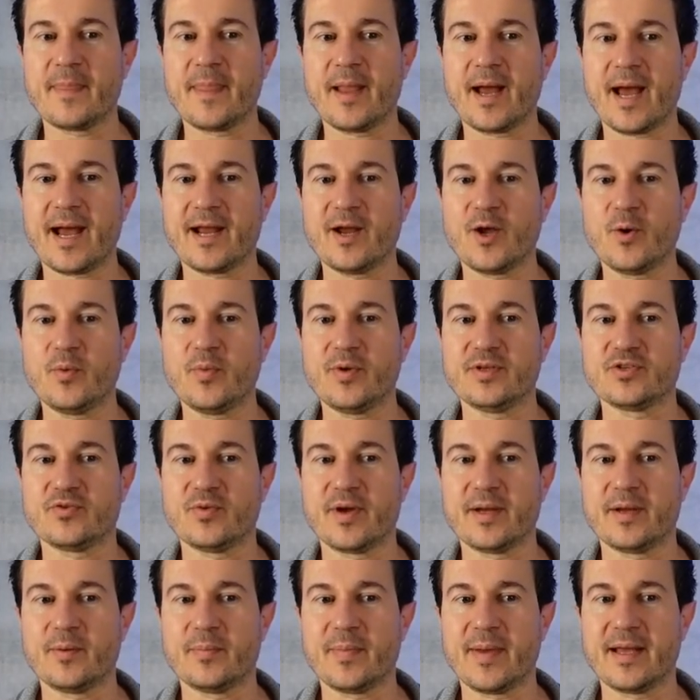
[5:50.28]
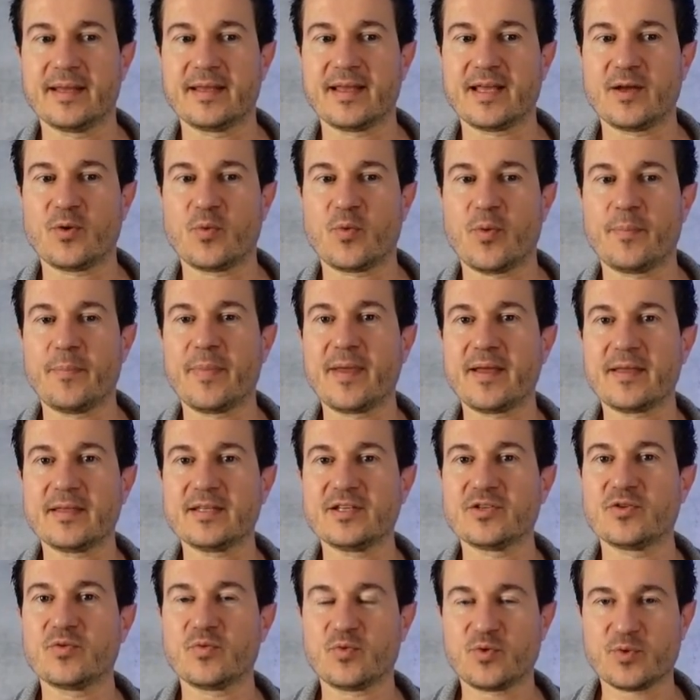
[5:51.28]
I always recommend equipping
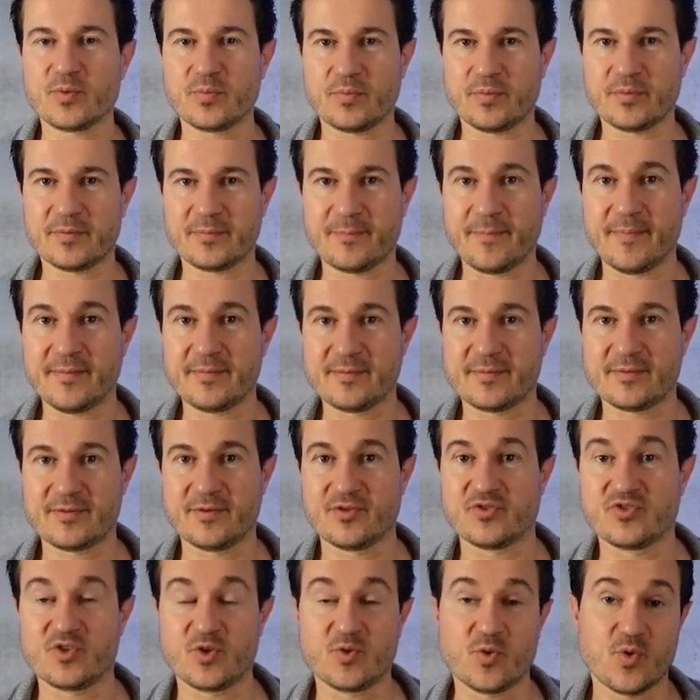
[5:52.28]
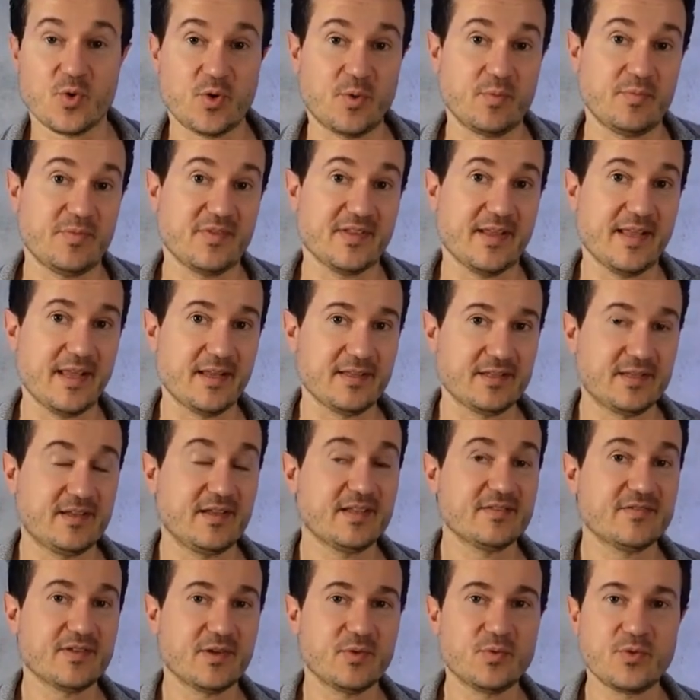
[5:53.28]
this room, so home theater
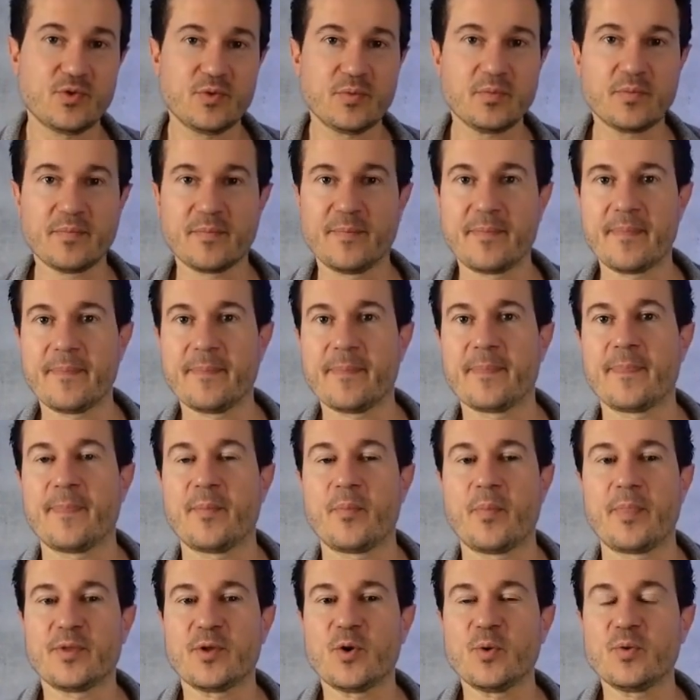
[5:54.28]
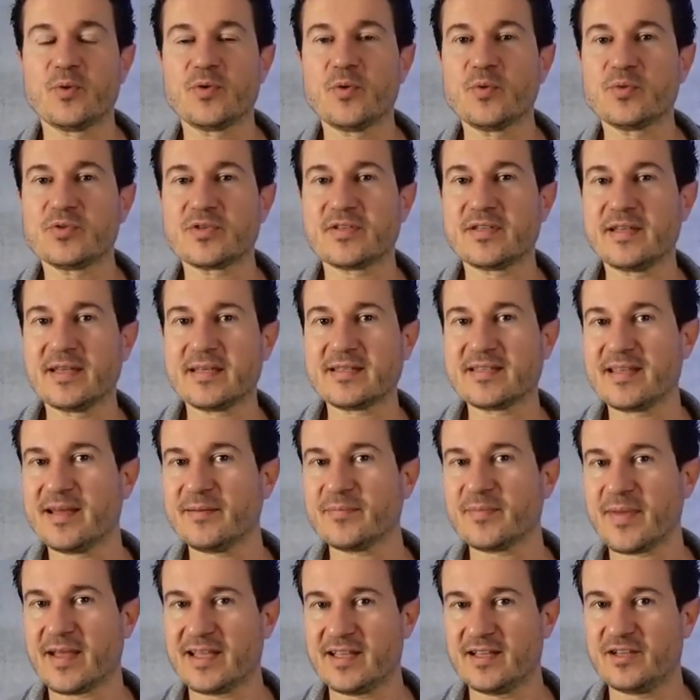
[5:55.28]
living room, with all those things
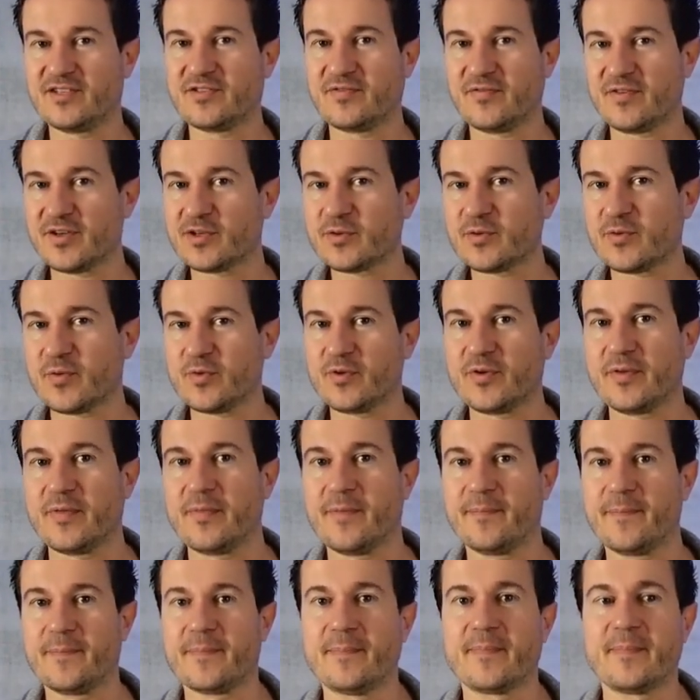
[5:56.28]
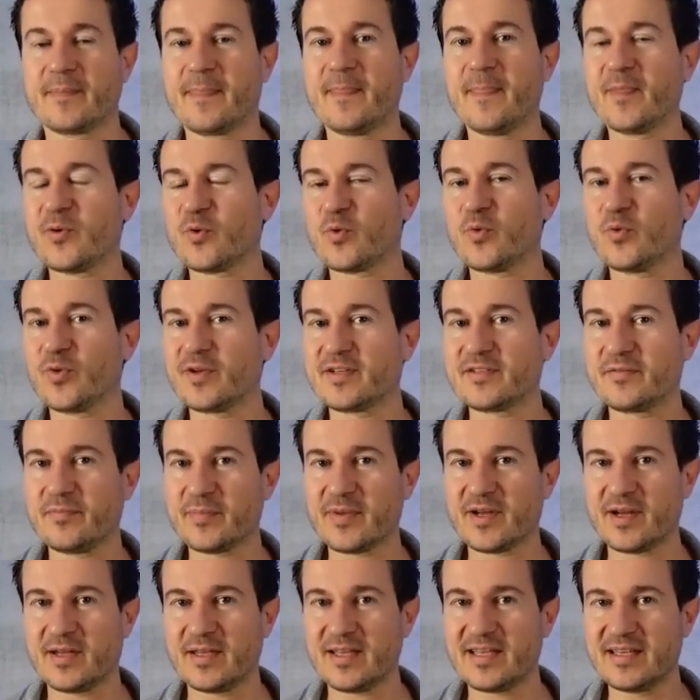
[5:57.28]
that make us feel good. Who is
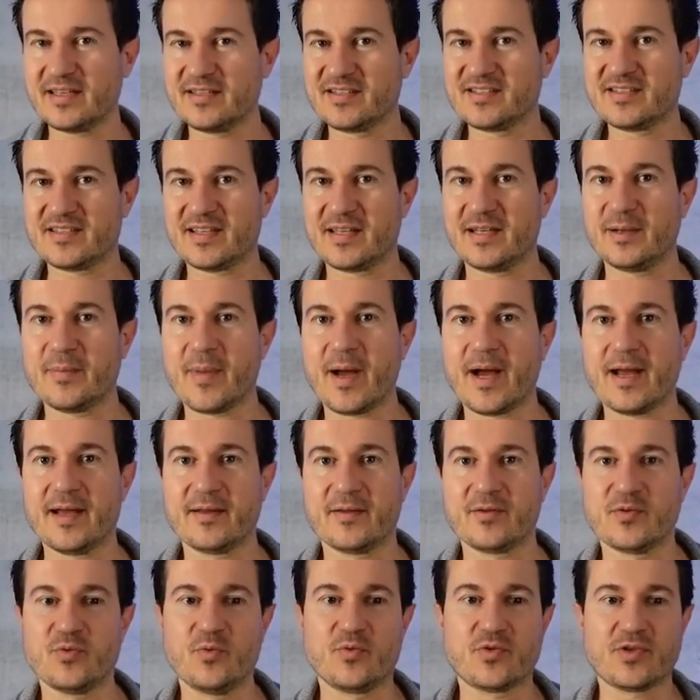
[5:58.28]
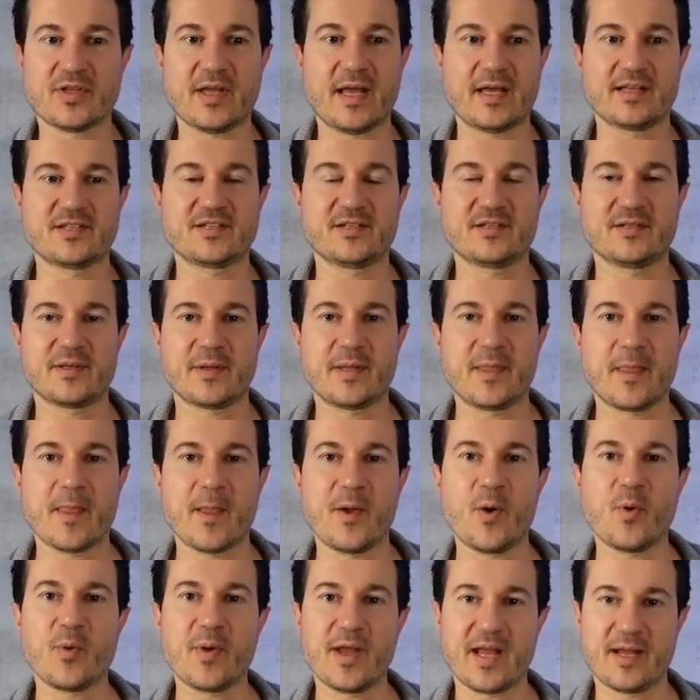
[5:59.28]
merely a cinema enthusiast,
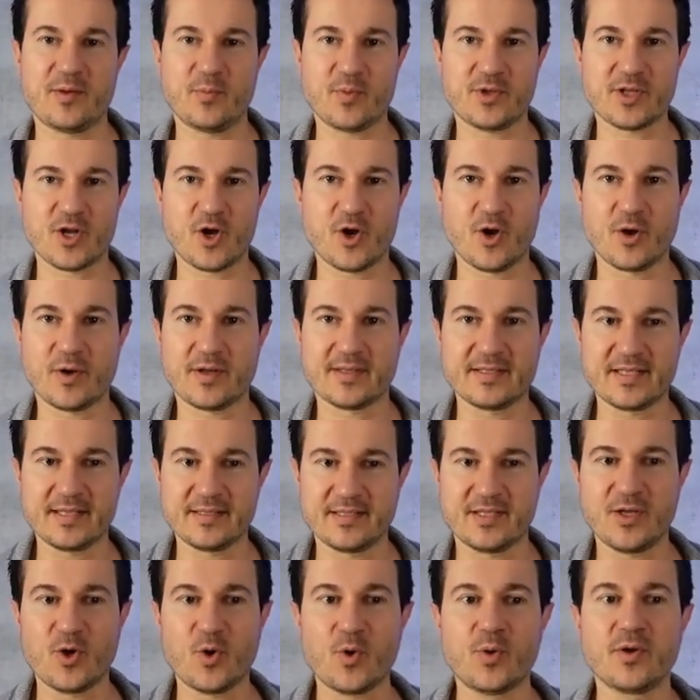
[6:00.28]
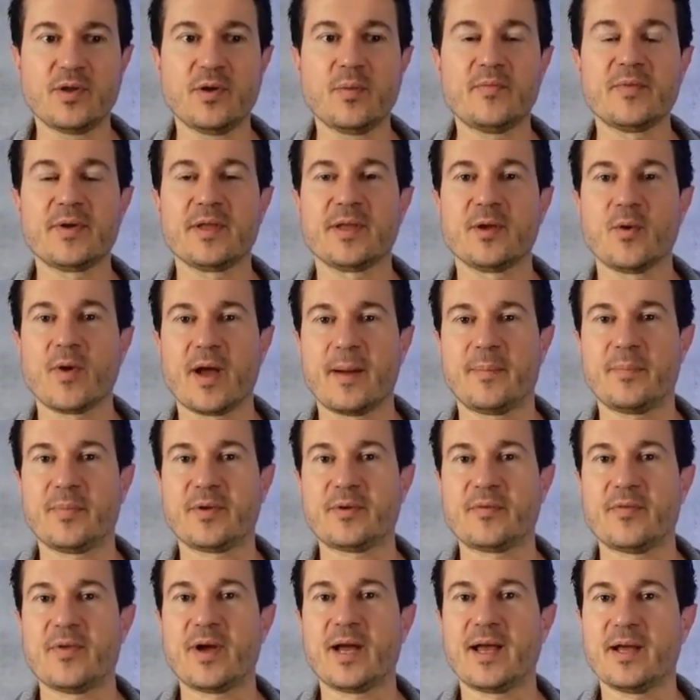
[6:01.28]
okay, we halt at the audio-video
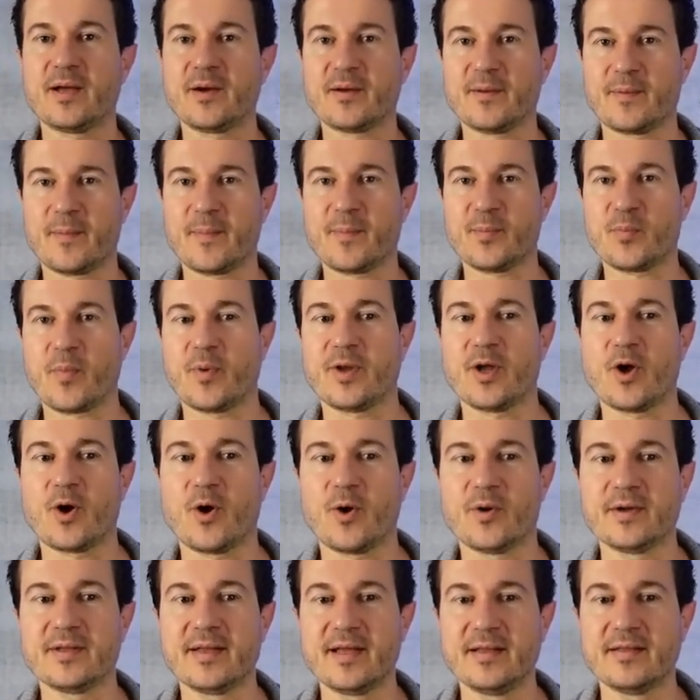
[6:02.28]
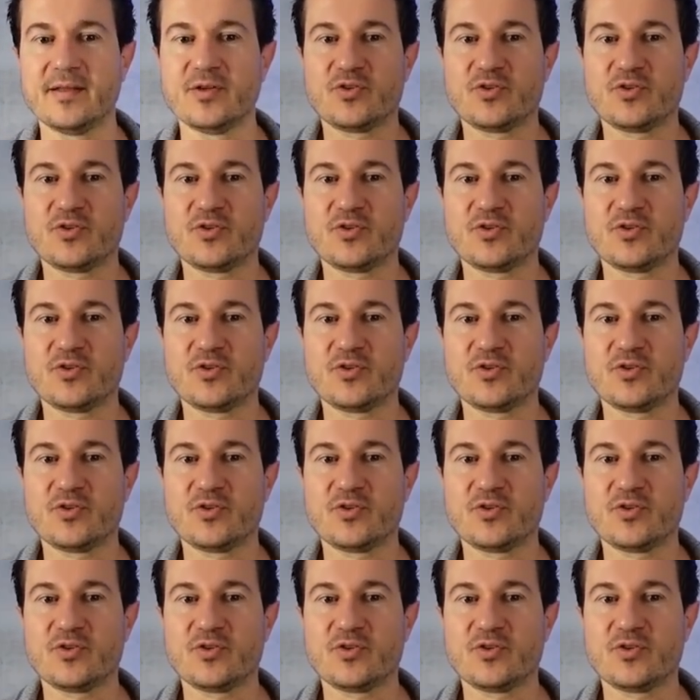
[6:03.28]
amplifier, we halt at the